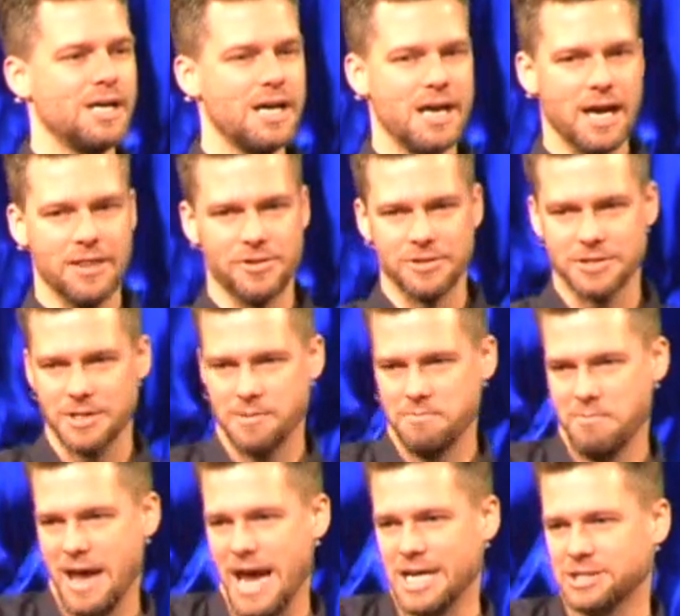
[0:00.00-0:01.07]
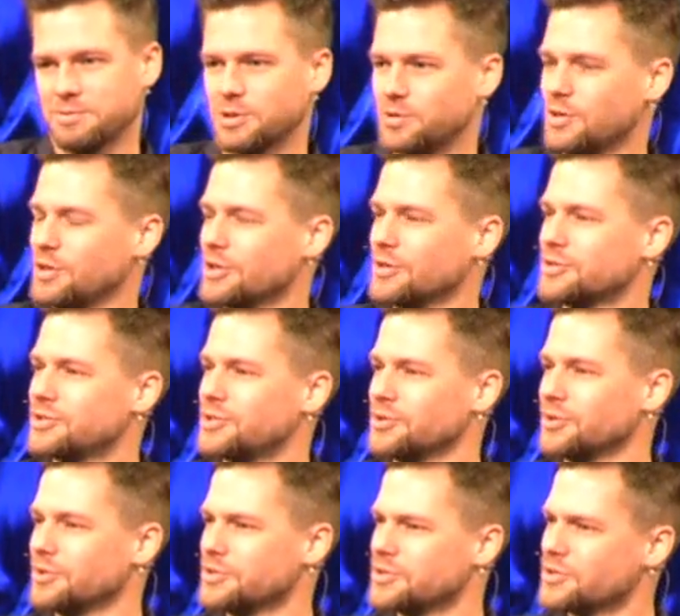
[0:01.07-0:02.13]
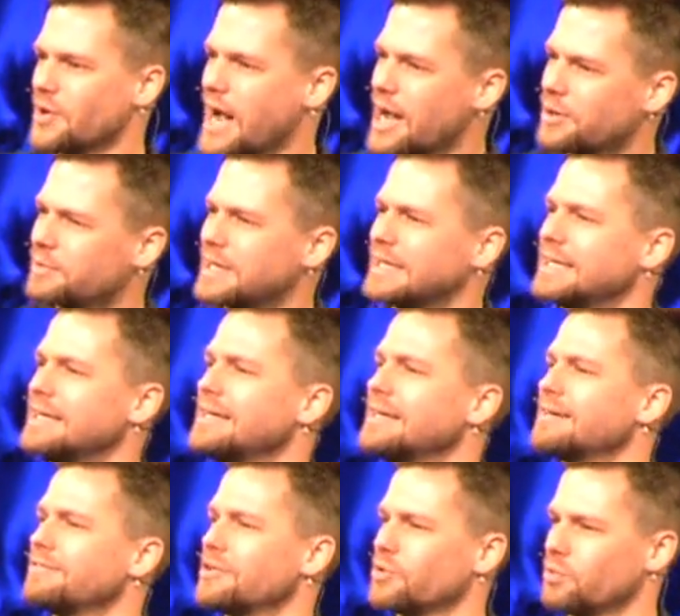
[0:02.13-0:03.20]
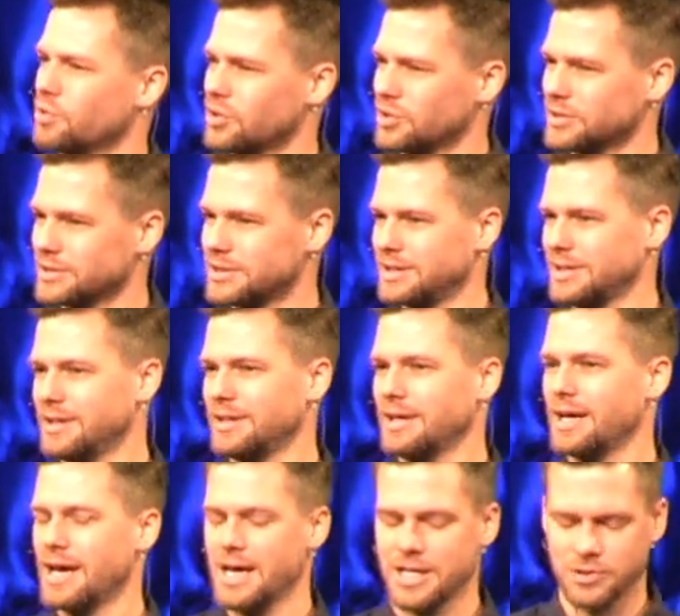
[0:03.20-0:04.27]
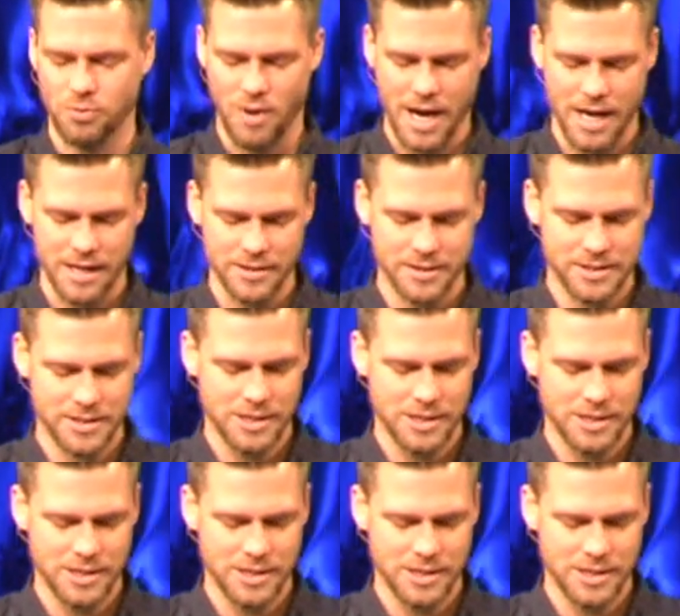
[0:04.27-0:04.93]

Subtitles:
And there's a mash between those two, and so how do we live in the world as wise